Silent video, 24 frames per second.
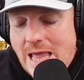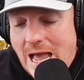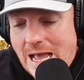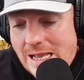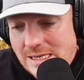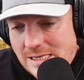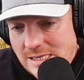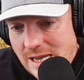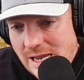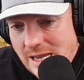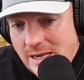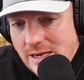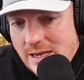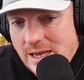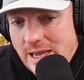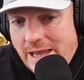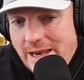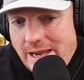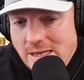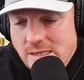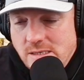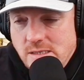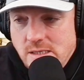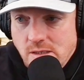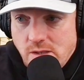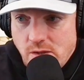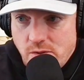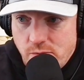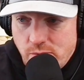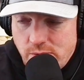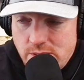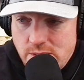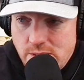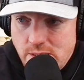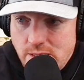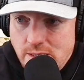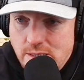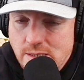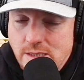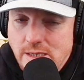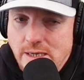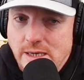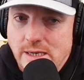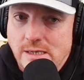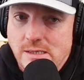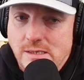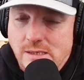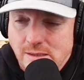That said, it is still a
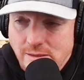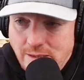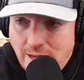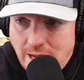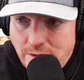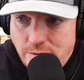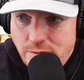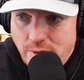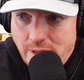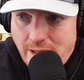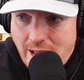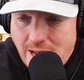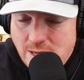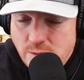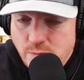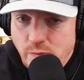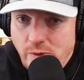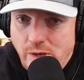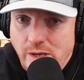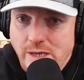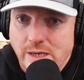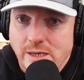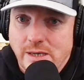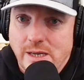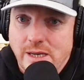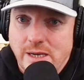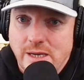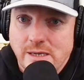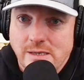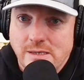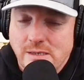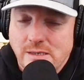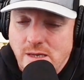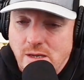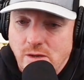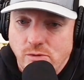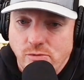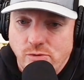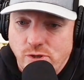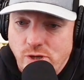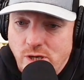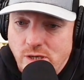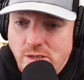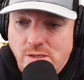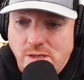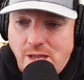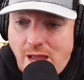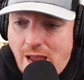3.6. It is still naturally aspirated. It is still
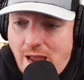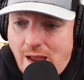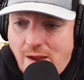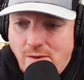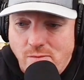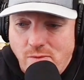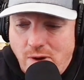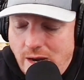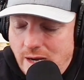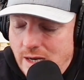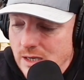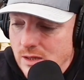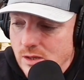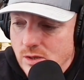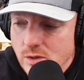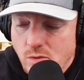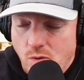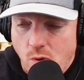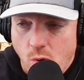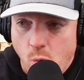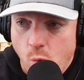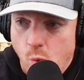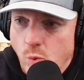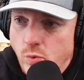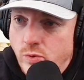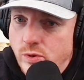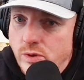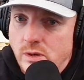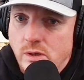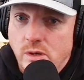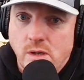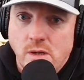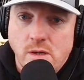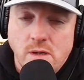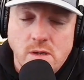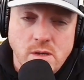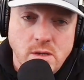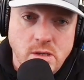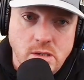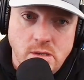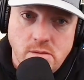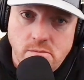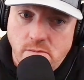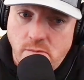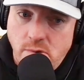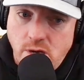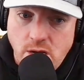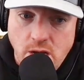just a regular old,
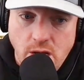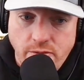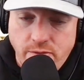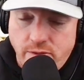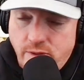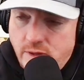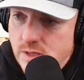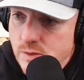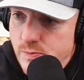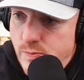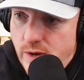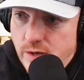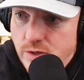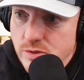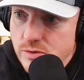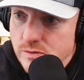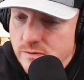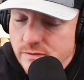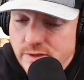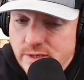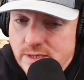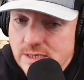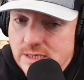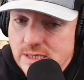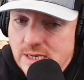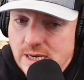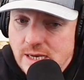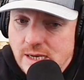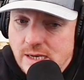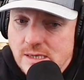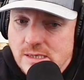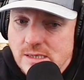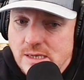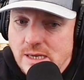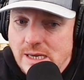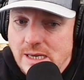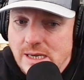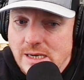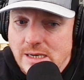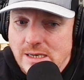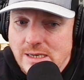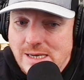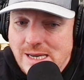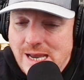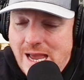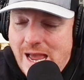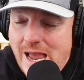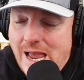nothing special V6 in
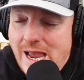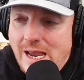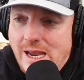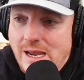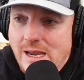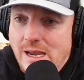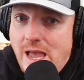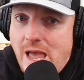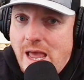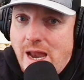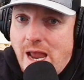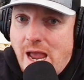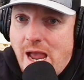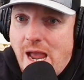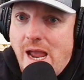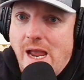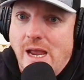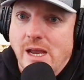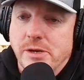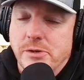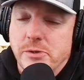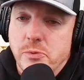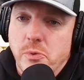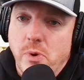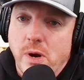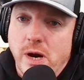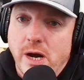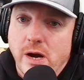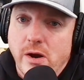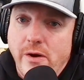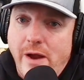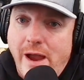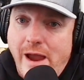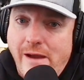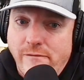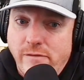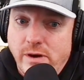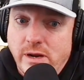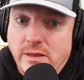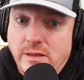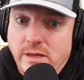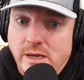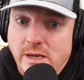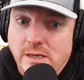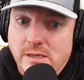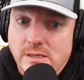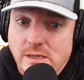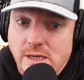a day and age where
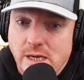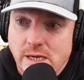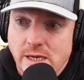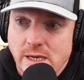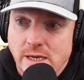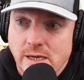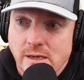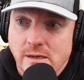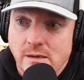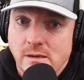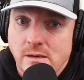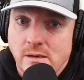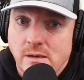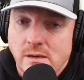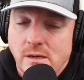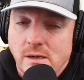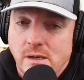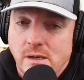everything's getting,